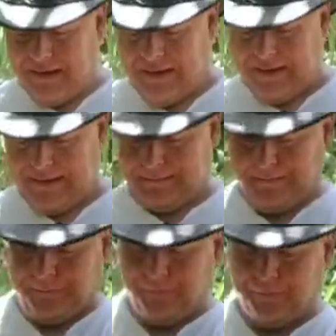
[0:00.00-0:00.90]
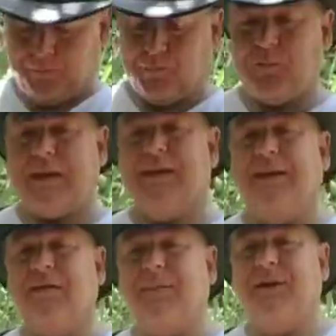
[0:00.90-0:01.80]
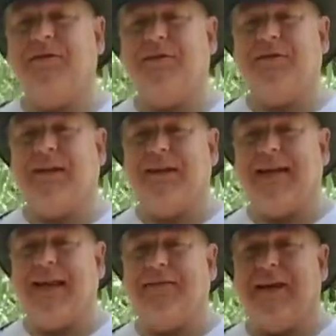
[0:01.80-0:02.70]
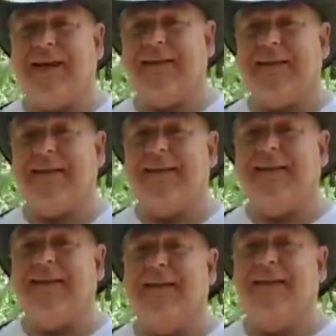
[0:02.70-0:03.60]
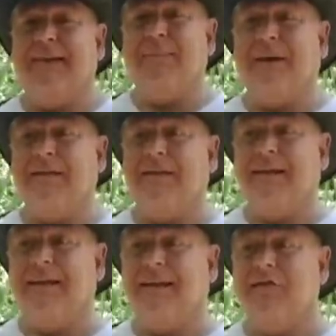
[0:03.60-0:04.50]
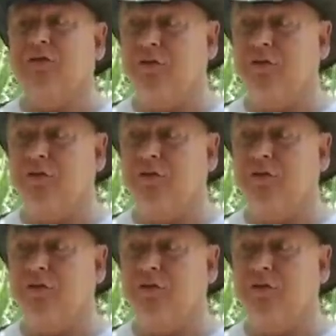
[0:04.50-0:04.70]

Now let me just caveat that by saying that